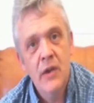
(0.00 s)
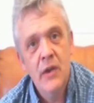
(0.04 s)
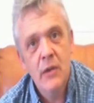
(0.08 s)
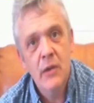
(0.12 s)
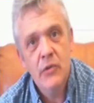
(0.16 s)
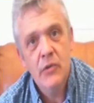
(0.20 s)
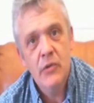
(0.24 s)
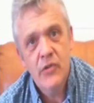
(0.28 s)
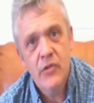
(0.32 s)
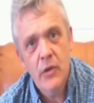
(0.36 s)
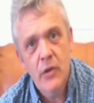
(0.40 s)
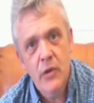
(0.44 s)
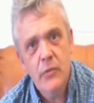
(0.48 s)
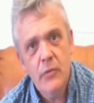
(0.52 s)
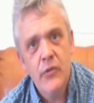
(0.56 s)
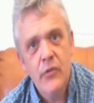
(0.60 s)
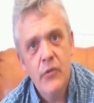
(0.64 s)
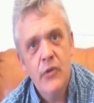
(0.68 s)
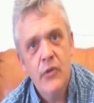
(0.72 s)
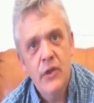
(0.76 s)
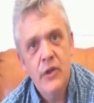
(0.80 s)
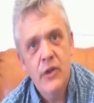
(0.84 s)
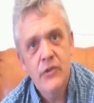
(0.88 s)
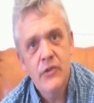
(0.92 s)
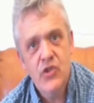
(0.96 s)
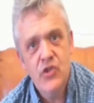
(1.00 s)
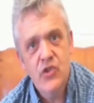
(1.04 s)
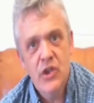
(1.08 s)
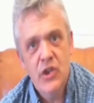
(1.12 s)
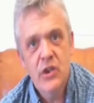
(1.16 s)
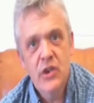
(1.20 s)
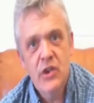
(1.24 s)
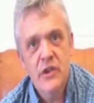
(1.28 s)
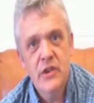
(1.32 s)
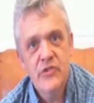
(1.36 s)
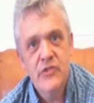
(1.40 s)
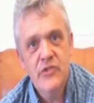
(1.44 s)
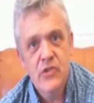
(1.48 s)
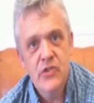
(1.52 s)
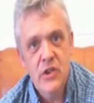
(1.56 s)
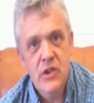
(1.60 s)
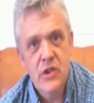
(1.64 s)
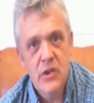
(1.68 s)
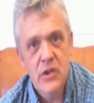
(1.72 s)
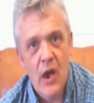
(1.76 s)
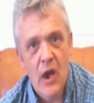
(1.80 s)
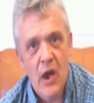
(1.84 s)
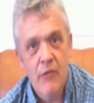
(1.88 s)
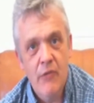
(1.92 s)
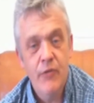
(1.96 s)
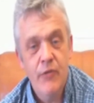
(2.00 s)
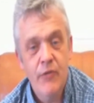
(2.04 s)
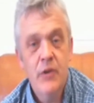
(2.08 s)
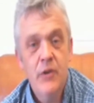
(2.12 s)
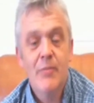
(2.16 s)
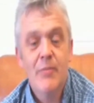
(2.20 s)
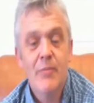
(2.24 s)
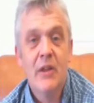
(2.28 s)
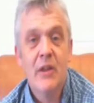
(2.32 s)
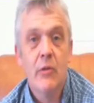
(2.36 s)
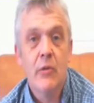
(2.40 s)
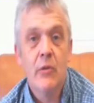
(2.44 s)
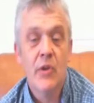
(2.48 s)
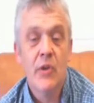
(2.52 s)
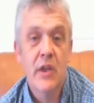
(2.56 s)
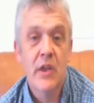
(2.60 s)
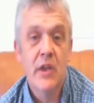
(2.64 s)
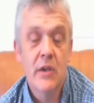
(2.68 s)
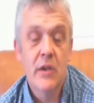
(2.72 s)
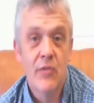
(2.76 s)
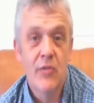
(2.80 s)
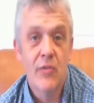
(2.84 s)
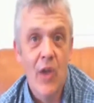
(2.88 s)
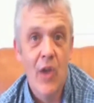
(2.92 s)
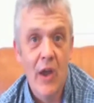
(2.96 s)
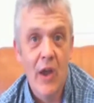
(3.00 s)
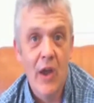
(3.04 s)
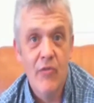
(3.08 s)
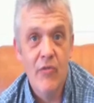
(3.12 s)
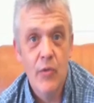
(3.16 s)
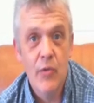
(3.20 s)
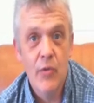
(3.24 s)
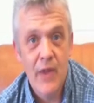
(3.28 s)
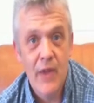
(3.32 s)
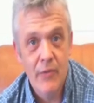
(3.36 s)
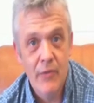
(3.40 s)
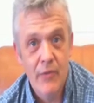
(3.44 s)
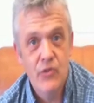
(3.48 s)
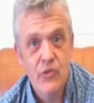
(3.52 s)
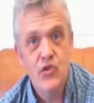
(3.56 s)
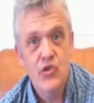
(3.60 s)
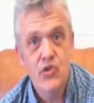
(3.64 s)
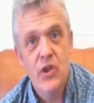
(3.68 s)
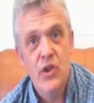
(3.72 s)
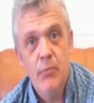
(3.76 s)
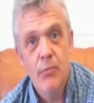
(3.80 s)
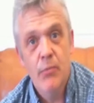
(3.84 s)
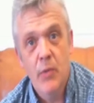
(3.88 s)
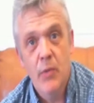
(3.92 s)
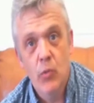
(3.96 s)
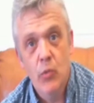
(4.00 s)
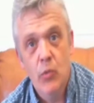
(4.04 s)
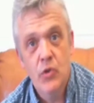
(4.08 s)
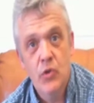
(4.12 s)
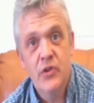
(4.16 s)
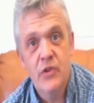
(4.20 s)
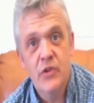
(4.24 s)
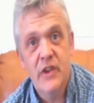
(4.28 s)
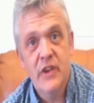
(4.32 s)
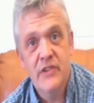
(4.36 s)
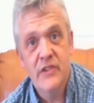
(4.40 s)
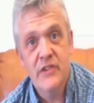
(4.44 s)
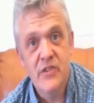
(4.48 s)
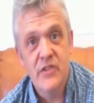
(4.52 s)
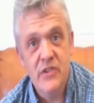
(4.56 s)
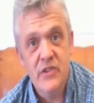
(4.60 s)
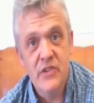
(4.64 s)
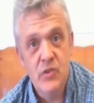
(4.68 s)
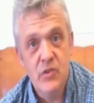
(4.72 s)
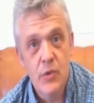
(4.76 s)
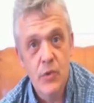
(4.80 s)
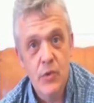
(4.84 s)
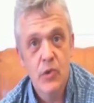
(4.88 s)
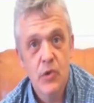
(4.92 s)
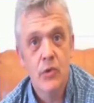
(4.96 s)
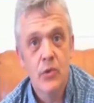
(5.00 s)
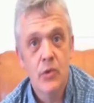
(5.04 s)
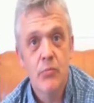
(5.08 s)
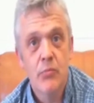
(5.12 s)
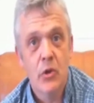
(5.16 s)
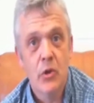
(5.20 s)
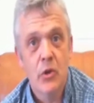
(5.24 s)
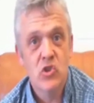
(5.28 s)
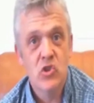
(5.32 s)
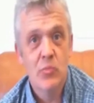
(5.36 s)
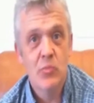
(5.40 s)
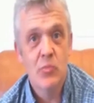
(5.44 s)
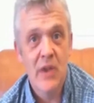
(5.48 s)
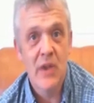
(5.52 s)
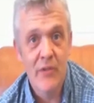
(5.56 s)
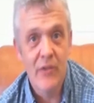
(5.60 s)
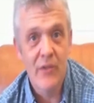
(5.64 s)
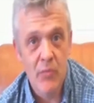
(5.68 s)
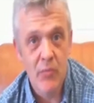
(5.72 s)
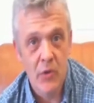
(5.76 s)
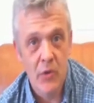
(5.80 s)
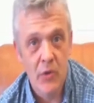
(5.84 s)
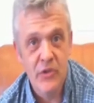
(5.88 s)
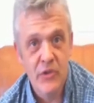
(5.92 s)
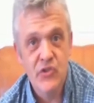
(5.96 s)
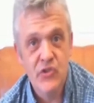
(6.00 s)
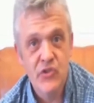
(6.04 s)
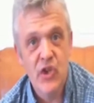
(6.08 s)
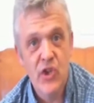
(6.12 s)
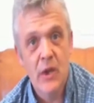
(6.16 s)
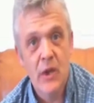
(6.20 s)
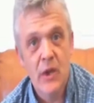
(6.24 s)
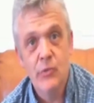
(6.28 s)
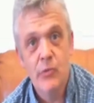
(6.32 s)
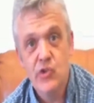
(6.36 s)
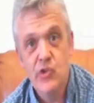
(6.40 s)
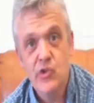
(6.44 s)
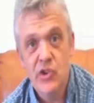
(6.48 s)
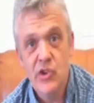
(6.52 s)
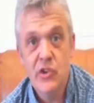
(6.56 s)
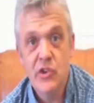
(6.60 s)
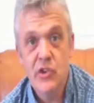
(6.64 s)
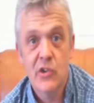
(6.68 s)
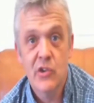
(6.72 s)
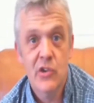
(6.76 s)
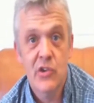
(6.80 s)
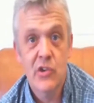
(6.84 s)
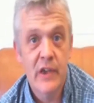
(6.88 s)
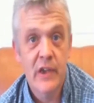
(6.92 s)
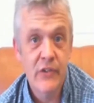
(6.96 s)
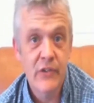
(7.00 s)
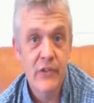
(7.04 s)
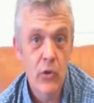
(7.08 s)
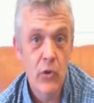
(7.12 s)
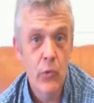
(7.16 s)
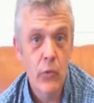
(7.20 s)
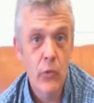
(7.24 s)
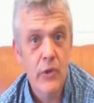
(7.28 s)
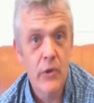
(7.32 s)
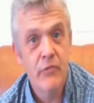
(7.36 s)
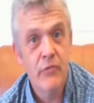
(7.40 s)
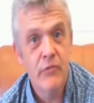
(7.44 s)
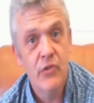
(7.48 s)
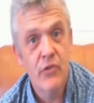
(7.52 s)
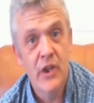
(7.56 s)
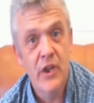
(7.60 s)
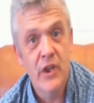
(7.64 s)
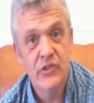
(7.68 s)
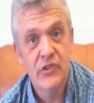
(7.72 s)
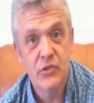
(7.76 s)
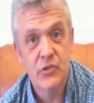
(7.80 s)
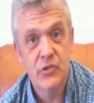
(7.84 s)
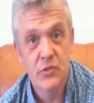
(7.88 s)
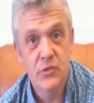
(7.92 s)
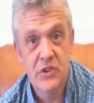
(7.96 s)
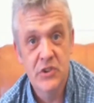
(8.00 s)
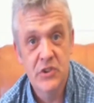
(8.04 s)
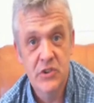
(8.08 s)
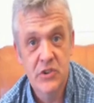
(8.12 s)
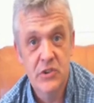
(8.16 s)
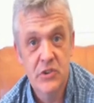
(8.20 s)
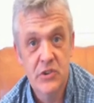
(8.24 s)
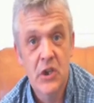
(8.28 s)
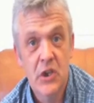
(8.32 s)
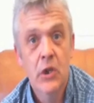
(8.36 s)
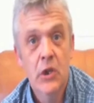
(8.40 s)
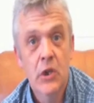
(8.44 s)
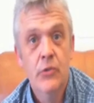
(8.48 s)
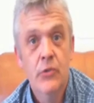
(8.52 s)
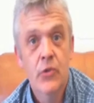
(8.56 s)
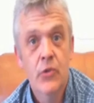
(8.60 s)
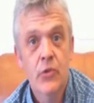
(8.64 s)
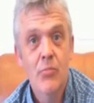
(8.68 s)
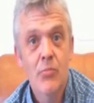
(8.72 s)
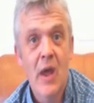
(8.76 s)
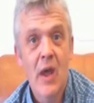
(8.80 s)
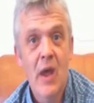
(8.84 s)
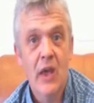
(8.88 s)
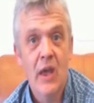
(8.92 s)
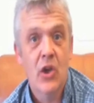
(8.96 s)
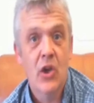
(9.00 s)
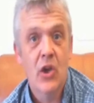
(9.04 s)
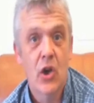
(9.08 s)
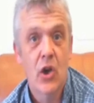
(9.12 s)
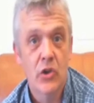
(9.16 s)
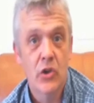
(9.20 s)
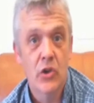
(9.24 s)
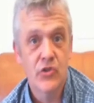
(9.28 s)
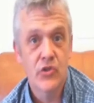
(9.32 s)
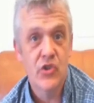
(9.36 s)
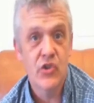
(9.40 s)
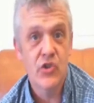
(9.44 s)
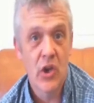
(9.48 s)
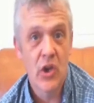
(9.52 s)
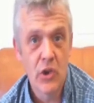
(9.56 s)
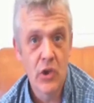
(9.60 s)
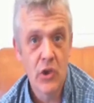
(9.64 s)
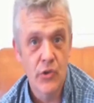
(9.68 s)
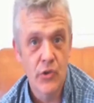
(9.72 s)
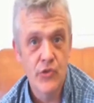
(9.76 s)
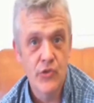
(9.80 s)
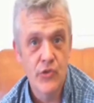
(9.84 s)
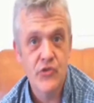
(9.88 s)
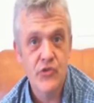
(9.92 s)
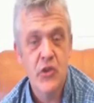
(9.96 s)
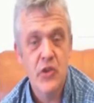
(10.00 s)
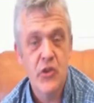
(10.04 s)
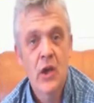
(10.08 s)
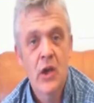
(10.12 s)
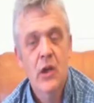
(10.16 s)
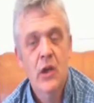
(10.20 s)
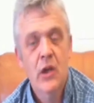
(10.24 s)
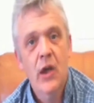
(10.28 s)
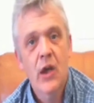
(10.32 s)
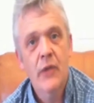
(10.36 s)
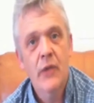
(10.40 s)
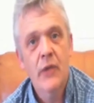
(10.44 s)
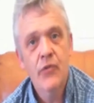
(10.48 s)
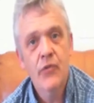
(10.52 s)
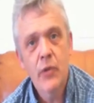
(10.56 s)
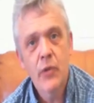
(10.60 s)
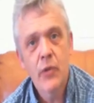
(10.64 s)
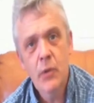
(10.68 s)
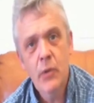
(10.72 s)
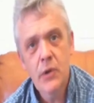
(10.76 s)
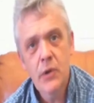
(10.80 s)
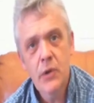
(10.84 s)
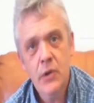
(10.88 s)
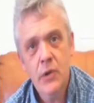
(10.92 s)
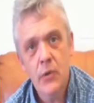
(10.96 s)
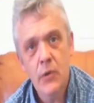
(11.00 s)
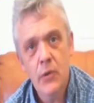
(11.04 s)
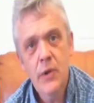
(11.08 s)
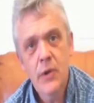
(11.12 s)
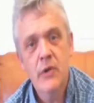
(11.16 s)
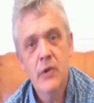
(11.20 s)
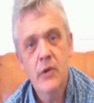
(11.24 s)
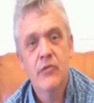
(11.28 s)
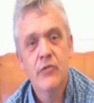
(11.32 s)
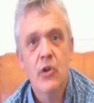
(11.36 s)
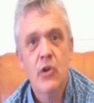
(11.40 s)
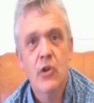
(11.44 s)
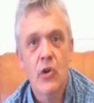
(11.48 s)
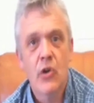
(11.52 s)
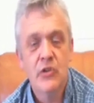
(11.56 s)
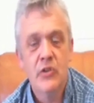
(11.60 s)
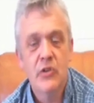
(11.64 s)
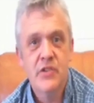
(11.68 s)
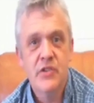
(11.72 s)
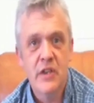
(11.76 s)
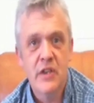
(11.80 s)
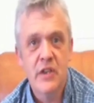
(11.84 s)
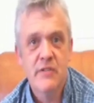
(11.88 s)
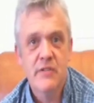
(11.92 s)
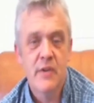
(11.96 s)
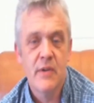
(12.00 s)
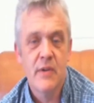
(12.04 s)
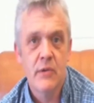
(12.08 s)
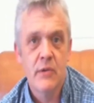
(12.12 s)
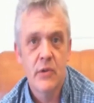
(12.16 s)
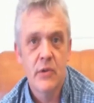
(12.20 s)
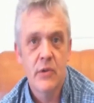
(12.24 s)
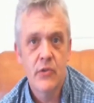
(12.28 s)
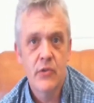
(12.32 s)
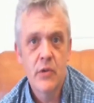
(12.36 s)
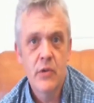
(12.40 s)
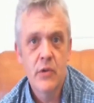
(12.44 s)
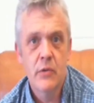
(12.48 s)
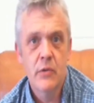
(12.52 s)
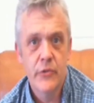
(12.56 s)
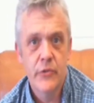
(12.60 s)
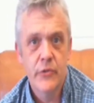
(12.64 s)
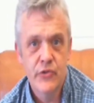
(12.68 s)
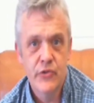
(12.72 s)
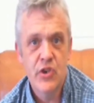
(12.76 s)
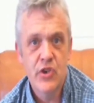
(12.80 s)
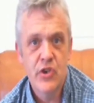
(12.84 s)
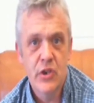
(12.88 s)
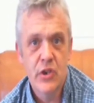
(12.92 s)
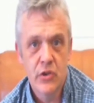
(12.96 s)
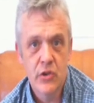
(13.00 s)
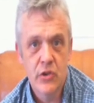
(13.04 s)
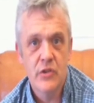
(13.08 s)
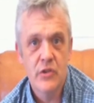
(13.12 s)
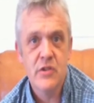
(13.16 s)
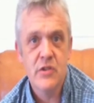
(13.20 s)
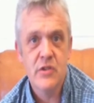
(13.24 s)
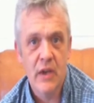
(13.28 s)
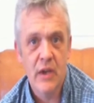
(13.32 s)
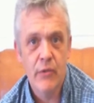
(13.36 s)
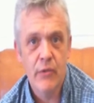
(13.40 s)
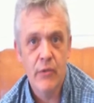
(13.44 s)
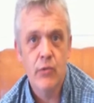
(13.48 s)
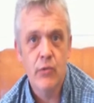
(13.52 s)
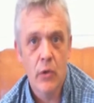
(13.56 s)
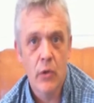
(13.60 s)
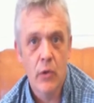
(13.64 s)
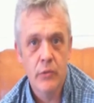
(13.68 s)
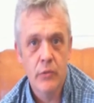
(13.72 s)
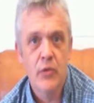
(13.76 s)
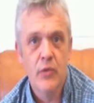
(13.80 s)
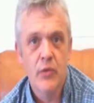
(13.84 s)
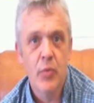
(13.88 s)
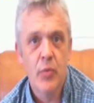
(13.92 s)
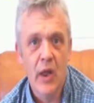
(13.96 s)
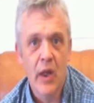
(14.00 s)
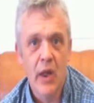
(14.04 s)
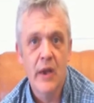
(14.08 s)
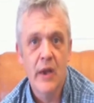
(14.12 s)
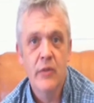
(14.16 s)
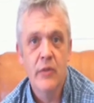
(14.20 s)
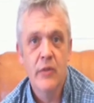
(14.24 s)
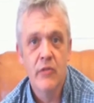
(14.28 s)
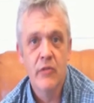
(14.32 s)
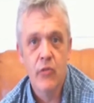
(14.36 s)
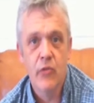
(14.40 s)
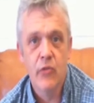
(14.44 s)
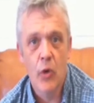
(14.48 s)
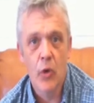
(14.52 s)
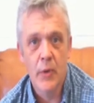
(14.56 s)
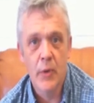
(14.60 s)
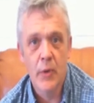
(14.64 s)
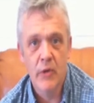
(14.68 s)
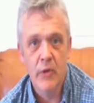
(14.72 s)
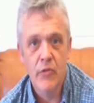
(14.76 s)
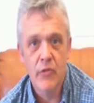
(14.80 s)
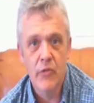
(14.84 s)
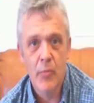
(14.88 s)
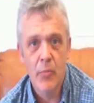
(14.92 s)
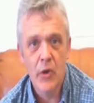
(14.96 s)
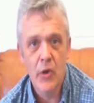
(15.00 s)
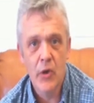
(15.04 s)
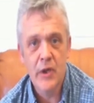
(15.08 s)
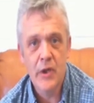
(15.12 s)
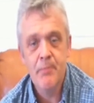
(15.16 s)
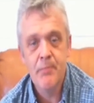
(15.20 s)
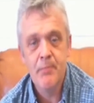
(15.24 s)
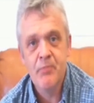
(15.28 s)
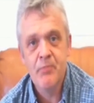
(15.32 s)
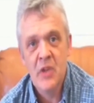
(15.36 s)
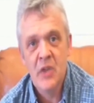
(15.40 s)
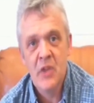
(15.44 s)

Now we're told that the gene is the fundamental key of life. Without the gene we wouldn't exist. We couldn't possibly have a body shape. The gene contains all the information needed to make us us. And to a degree, of course, that's very true. The gene does have a role to play in the forming of the body